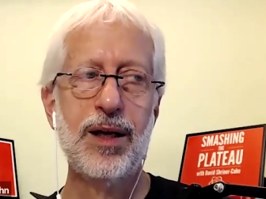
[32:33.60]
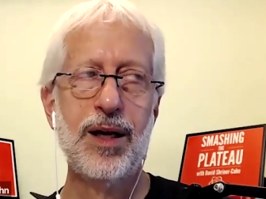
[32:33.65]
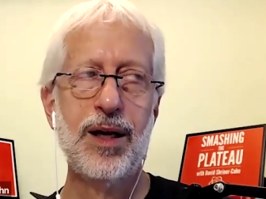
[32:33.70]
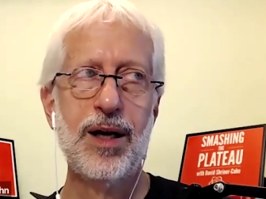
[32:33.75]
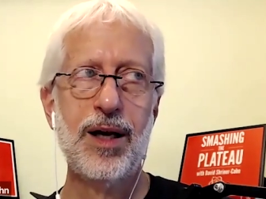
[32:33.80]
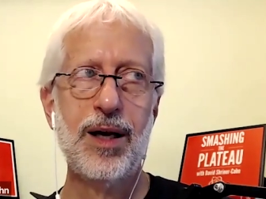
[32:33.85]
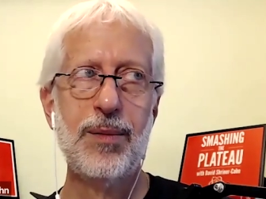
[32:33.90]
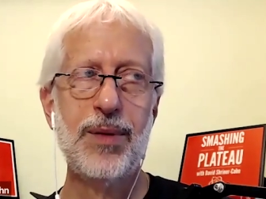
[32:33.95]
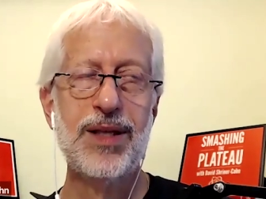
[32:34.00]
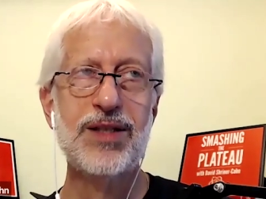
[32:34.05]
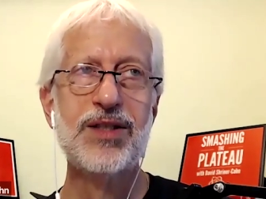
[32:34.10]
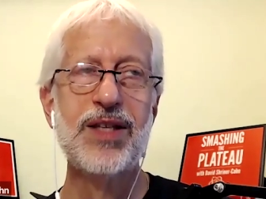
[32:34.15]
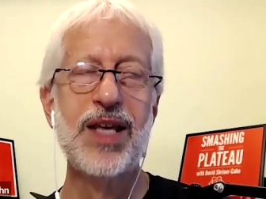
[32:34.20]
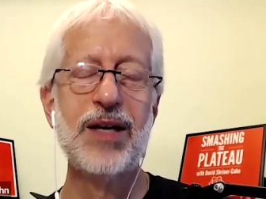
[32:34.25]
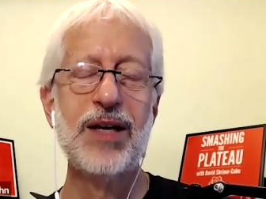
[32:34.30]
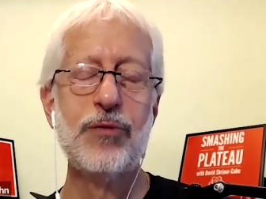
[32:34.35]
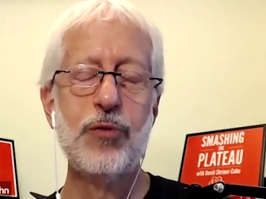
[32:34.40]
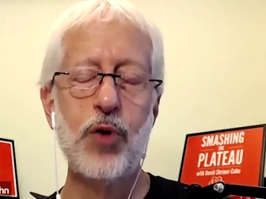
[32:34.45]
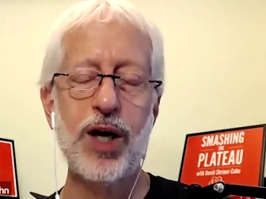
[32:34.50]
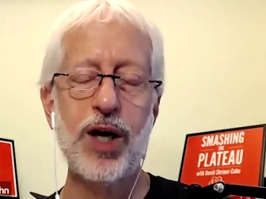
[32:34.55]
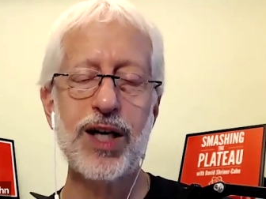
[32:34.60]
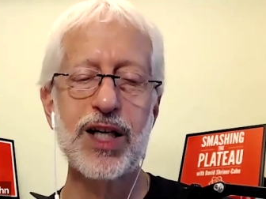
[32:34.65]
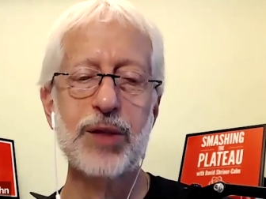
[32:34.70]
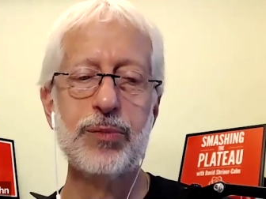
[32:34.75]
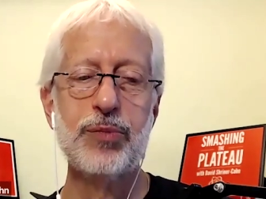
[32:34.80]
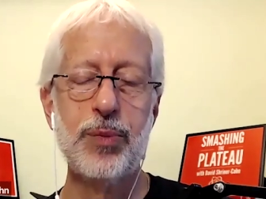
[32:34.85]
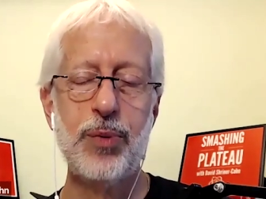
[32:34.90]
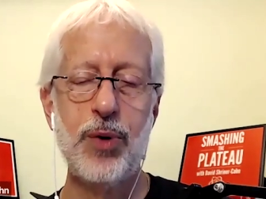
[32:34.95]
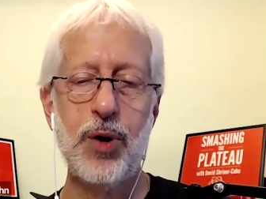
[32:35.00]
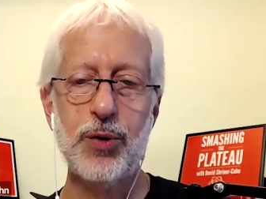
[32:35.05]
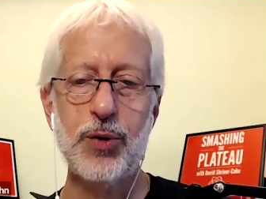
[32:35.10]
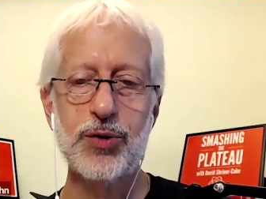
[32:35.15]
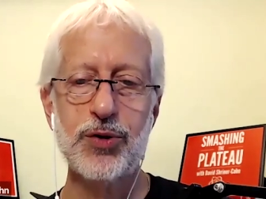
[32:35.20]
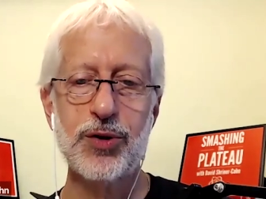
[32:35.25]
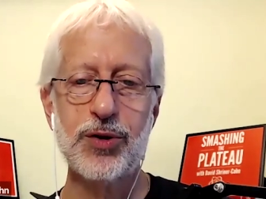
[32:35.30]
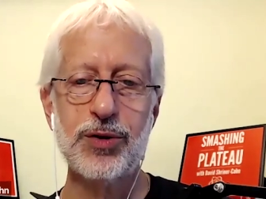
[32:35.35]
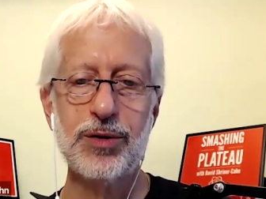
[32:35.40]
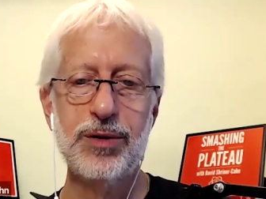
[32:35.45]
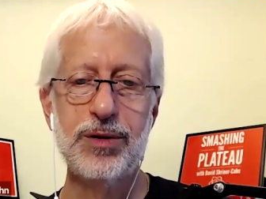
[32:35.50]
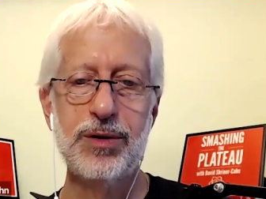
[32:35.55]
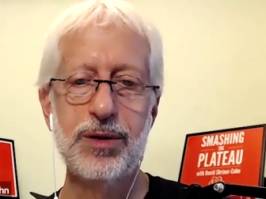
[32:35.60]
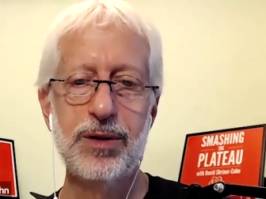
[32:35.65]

um, instead of writing a proposal,